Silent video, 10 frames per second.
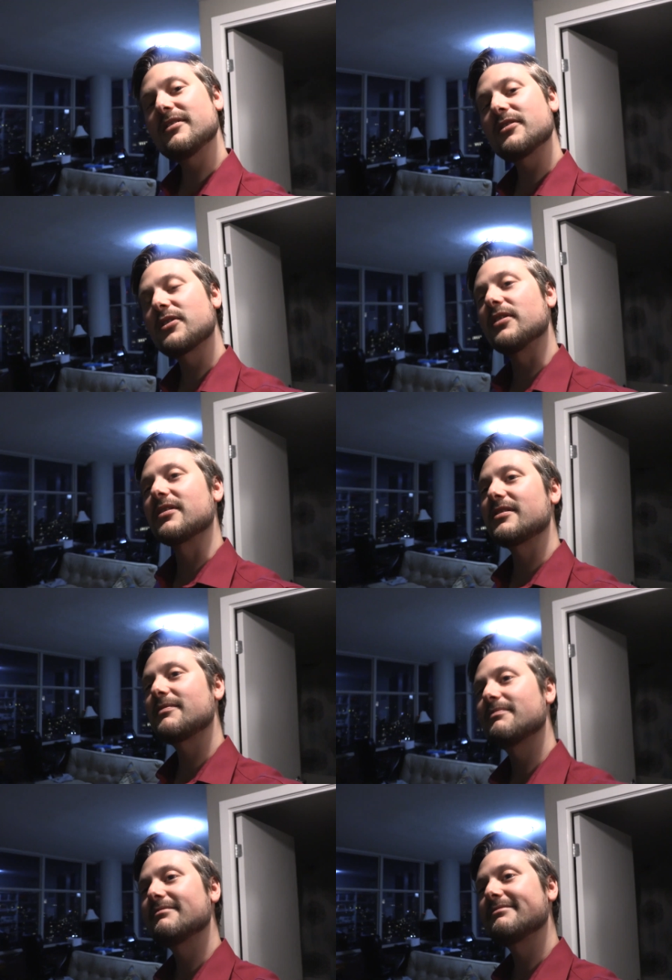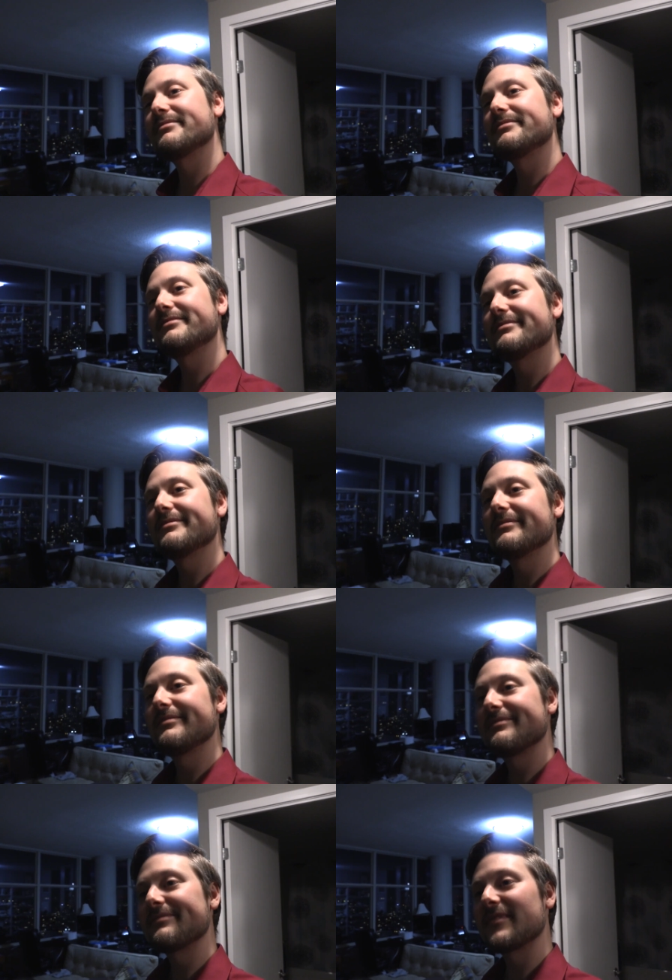undercooked. That's really sad
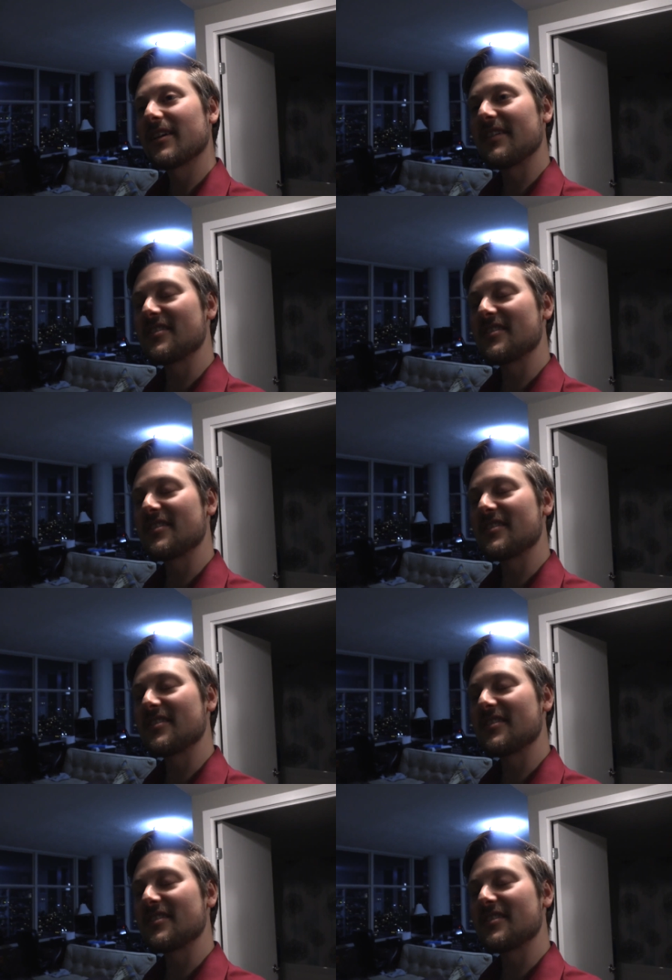because it tasted really good.